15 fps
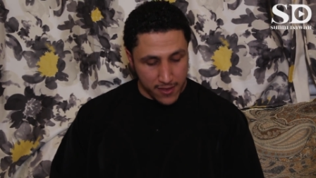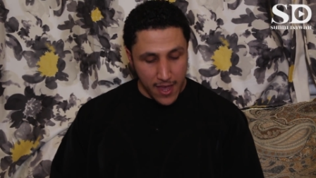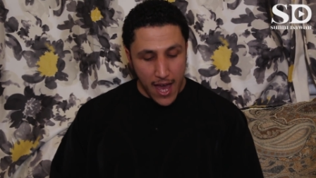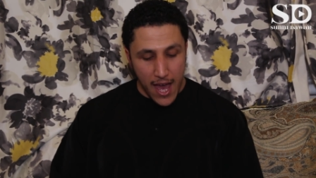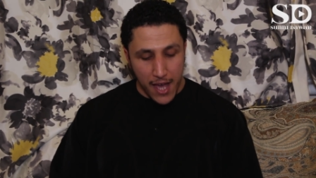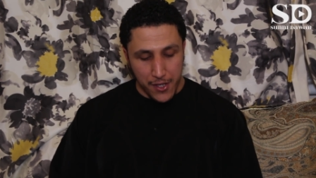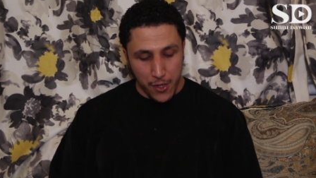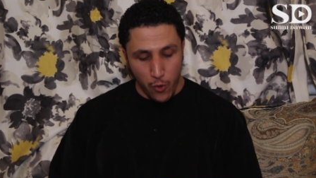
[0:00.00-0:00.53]

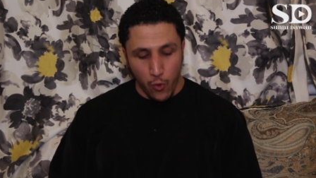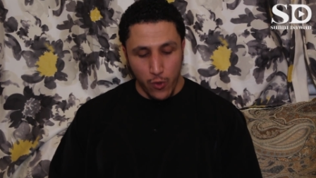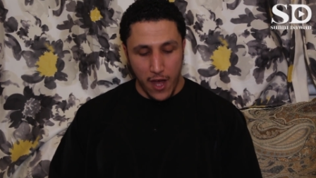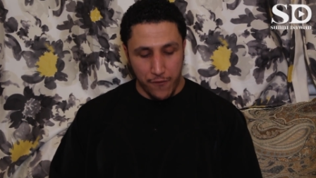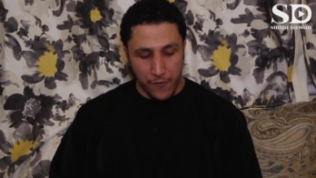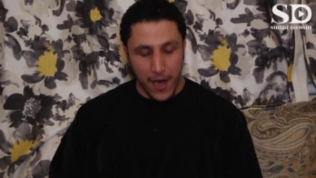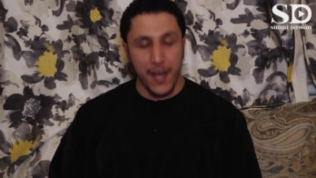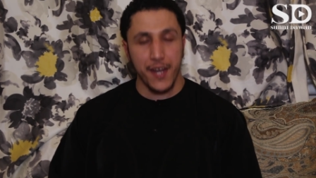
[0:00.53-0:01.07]
Thani
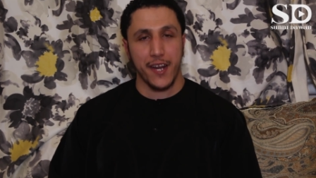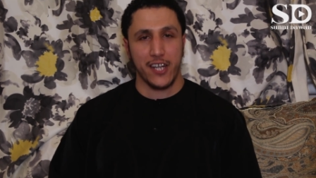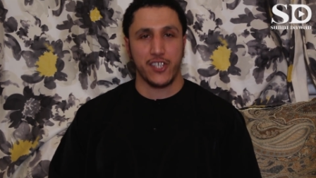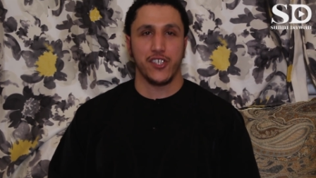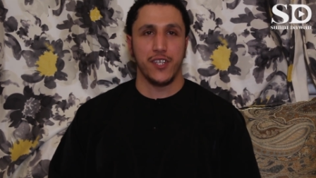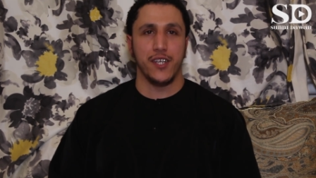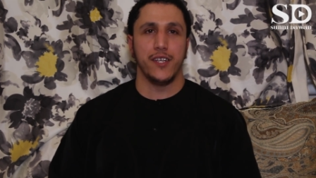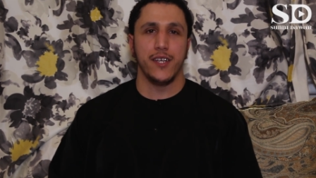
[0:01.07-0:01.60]
al-Khulafa
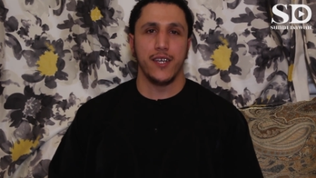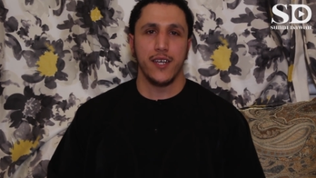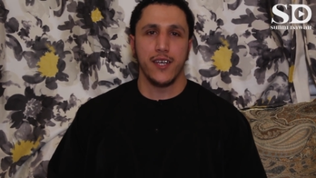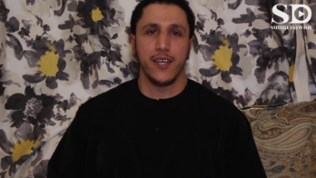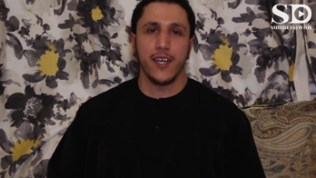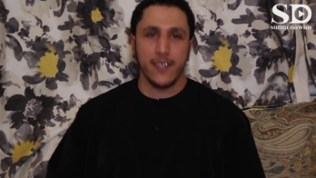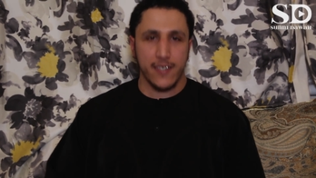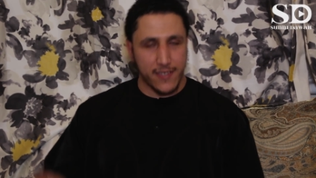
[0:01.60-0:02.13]
al-Rashideen.
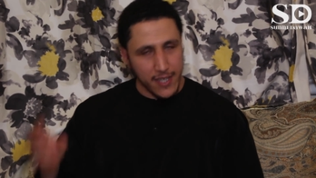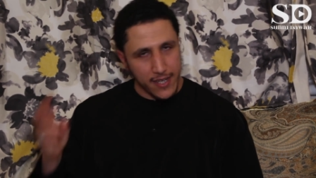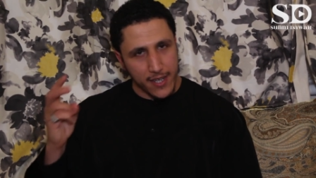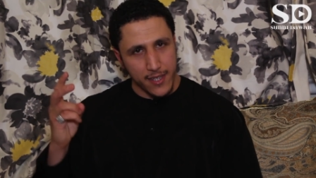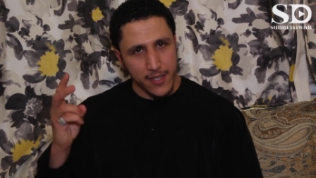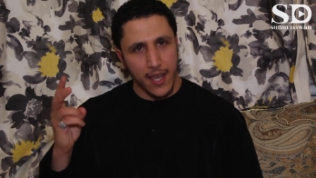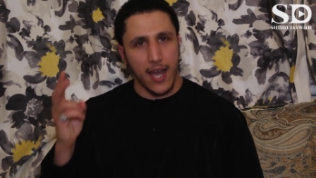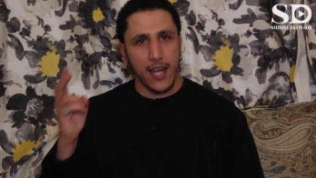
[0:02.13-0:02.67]
He's the
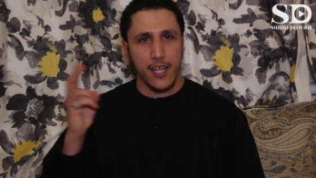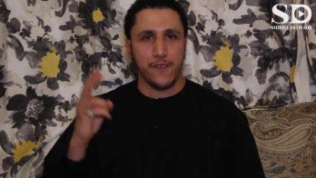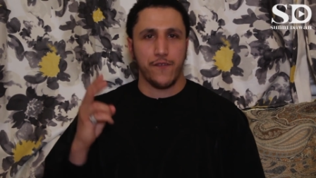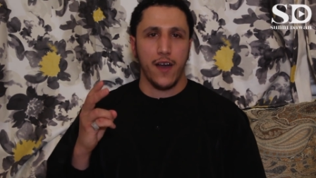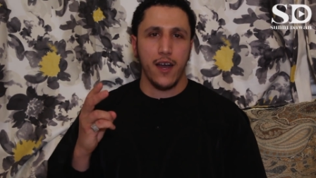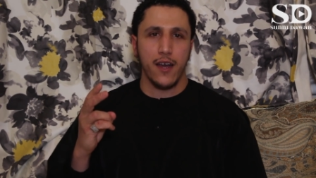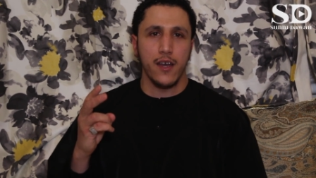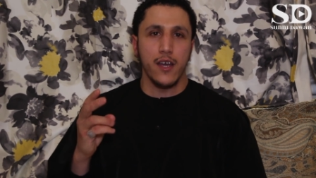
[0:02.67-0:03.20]
second
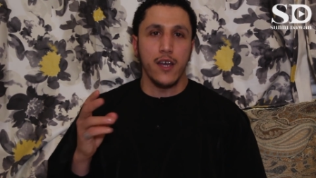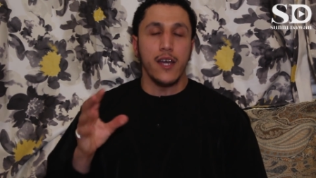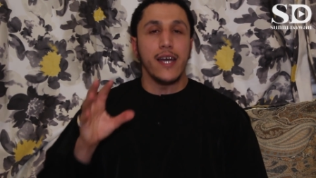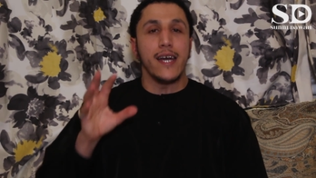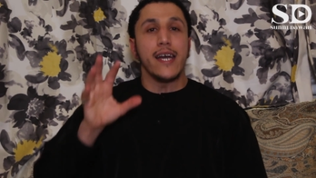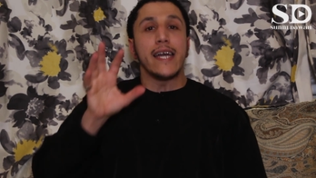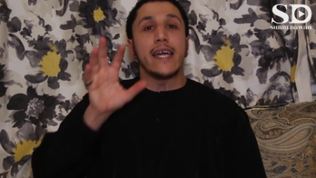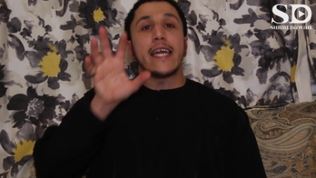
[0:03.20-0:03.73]
Khalifa,
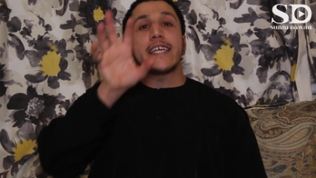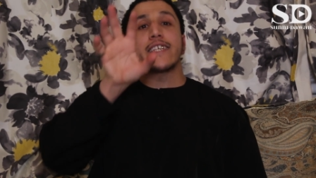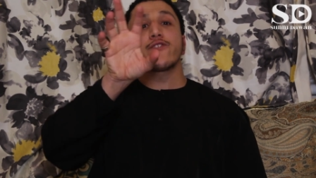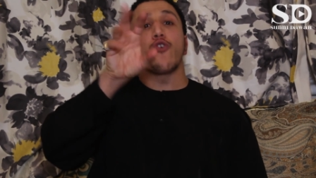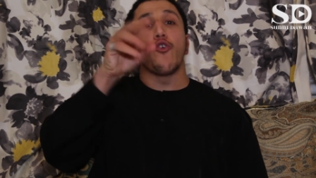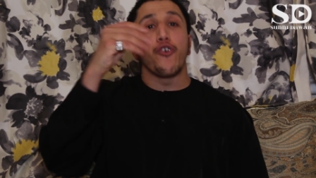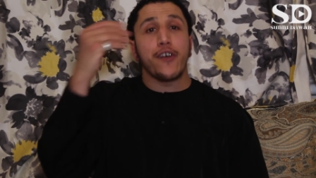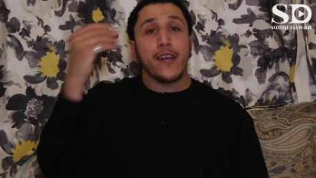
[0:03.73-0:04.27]

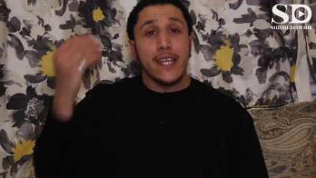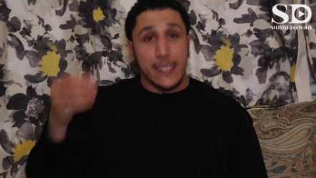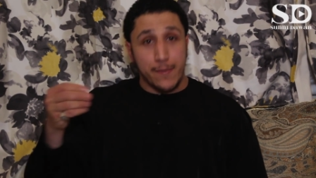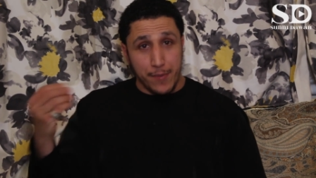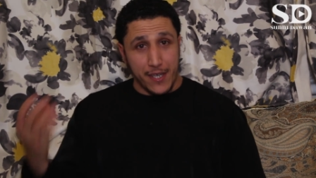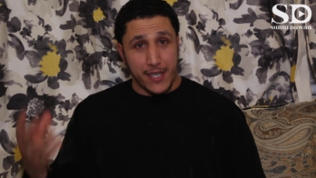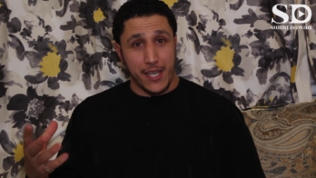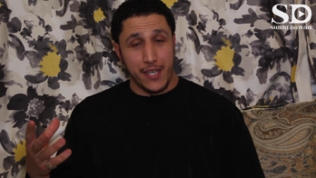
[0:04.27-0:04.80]
historically
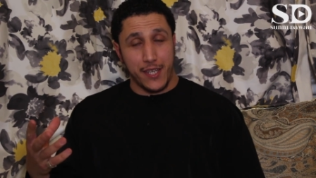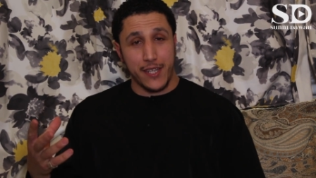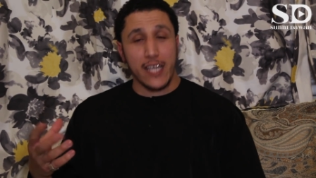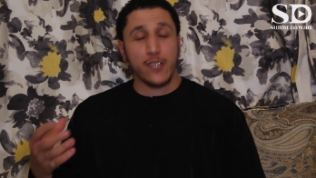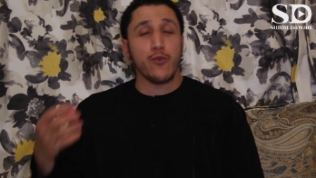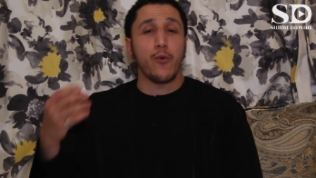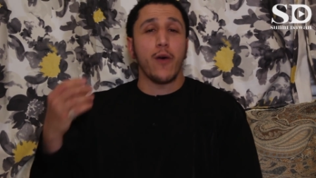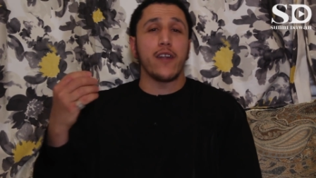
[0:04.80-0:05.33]
speaking.
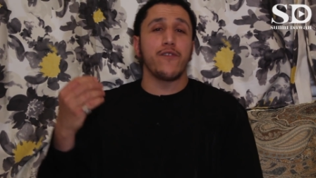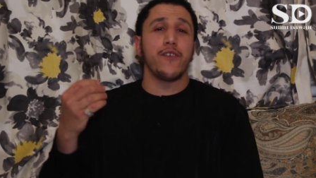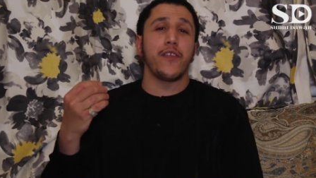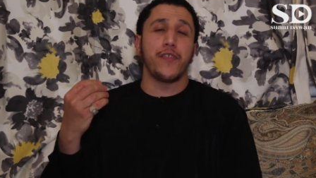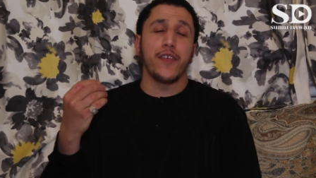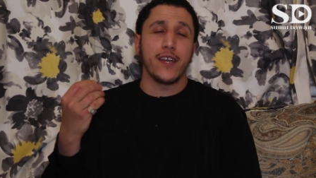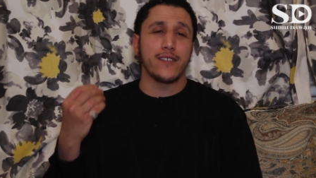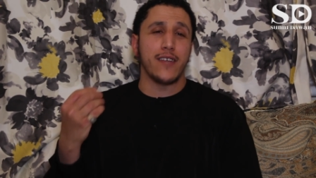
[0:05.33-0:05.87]
That's one of the
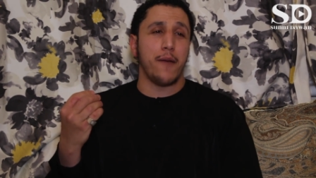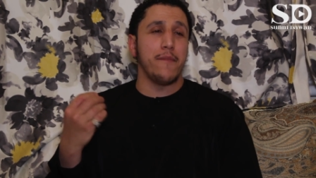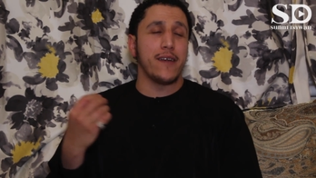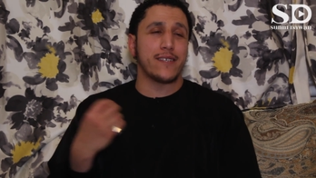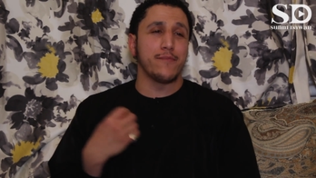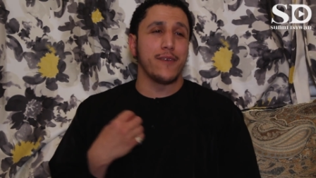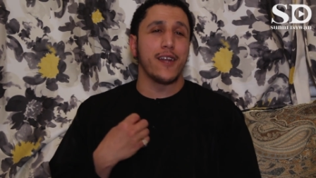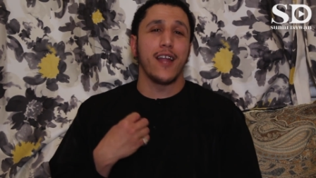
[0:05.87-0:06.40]
things that
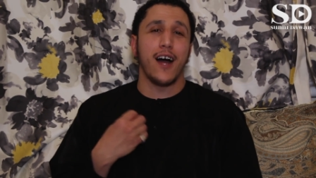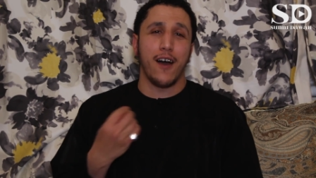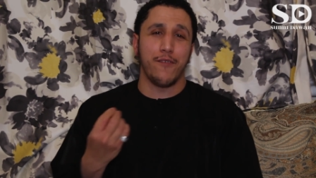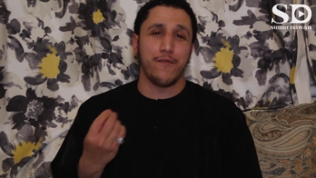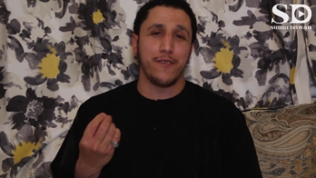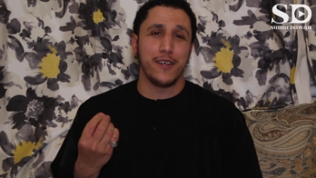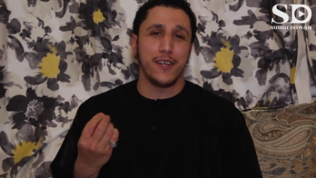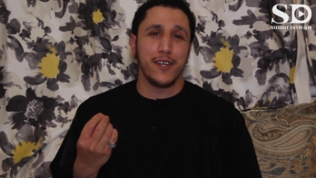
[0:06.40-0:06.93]
makes me
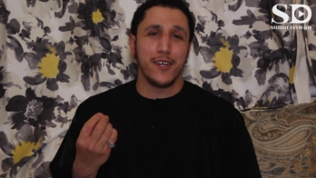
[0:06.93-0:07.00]
laugh.